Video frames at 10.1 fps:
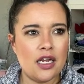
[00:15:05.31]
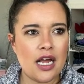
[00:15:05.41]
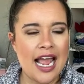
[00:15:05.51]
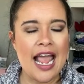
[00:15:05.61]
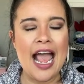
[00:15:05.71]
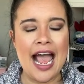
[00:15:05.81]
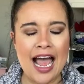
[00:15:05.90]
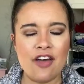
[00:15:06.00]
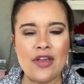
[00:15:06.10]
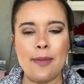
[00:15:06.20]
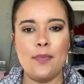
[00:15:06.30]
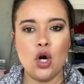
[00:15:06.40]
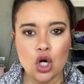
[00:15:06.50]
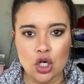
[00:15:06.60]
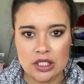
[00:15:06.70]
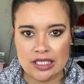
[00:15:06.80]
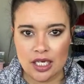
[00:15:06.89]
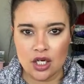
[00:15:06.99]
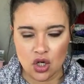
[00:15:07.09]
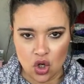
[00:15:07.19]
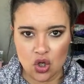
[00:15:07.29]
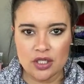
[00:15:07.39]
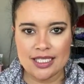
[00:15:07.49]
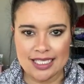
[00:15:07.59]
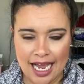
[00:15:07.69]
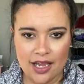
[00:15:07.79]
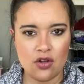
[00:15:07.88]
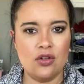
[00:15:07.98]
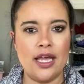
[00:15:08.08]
I have a personal style,